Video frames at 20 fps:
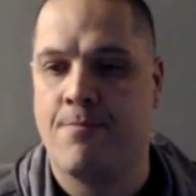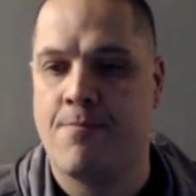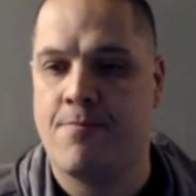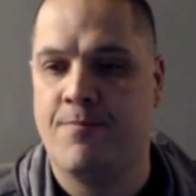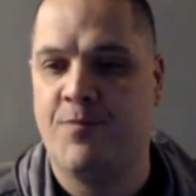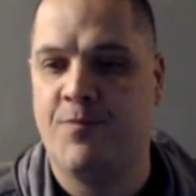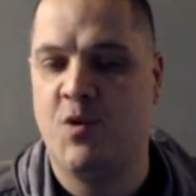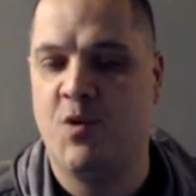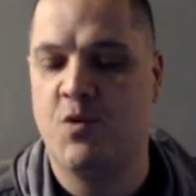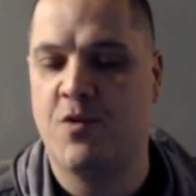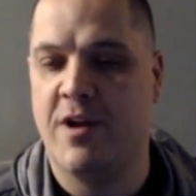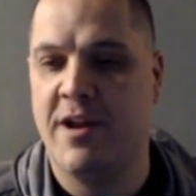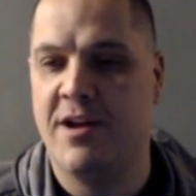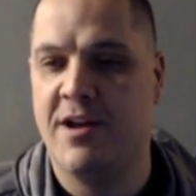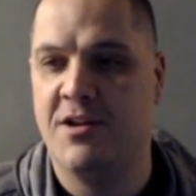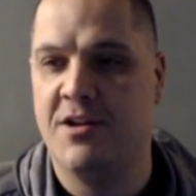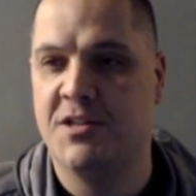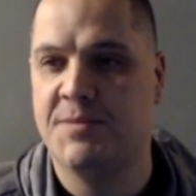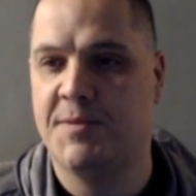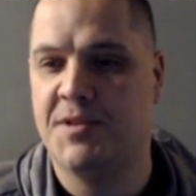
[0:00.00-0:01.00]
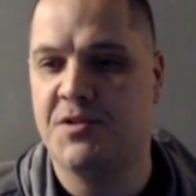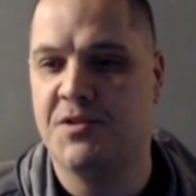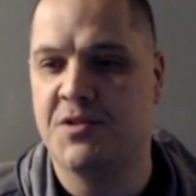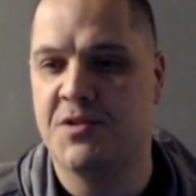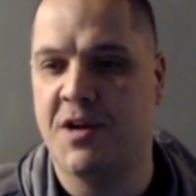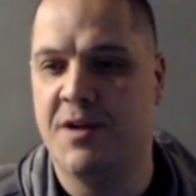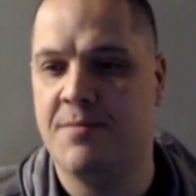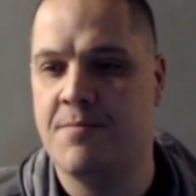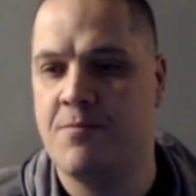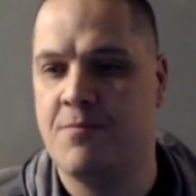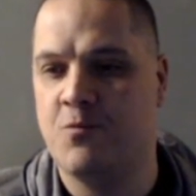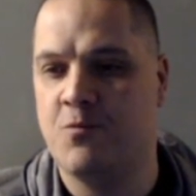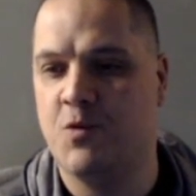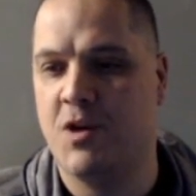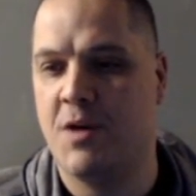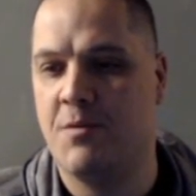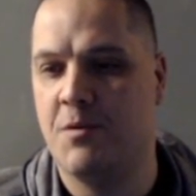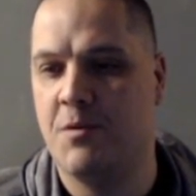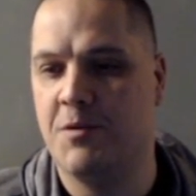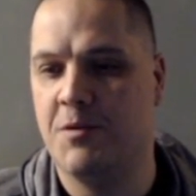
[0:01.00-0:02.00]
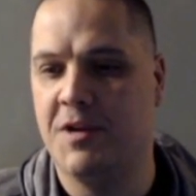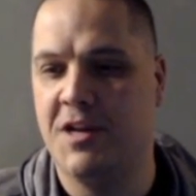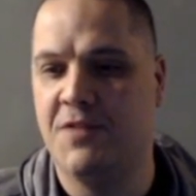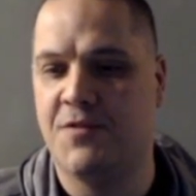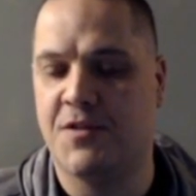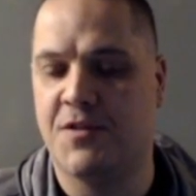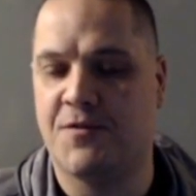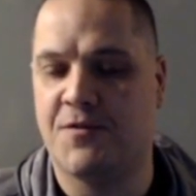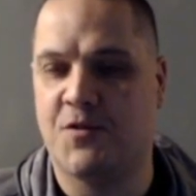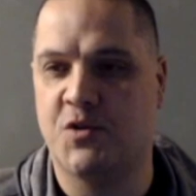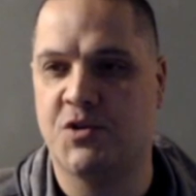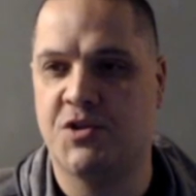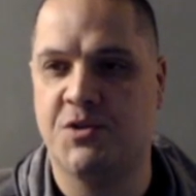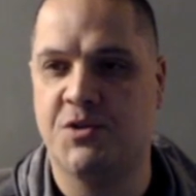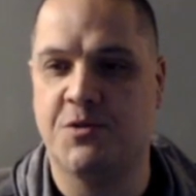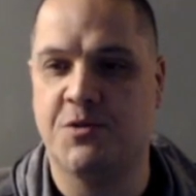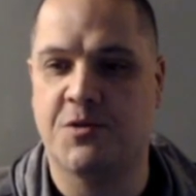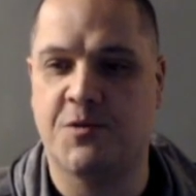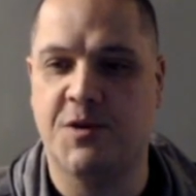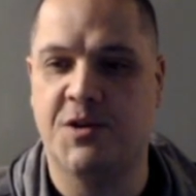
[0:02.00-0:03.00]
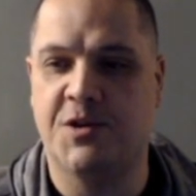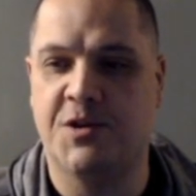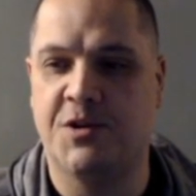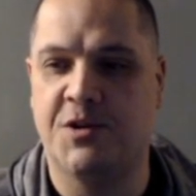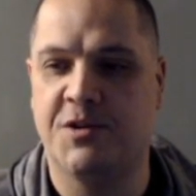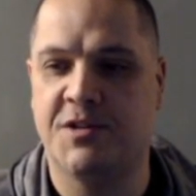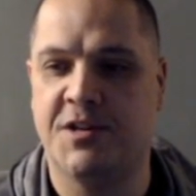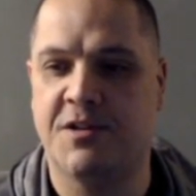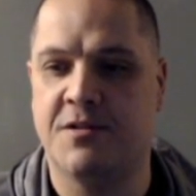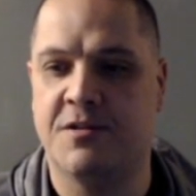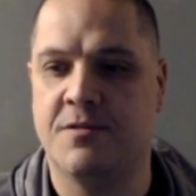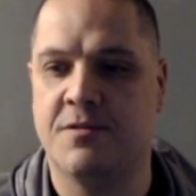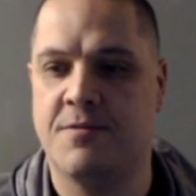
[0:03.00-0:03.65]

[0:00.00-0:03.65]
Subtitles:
No Greyhounds, but they'll come. We got what we need for the first 2 or 3 turns here.